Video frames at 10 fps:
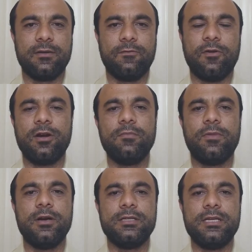Foreign
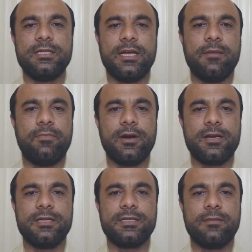policy is an
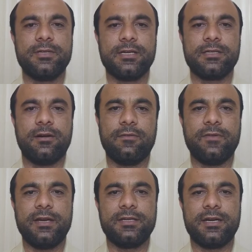important subject
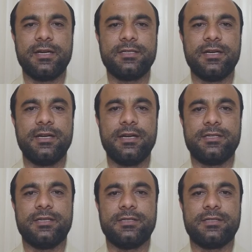of international
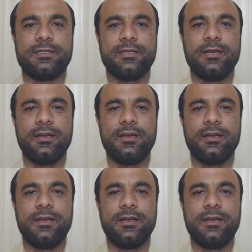relations.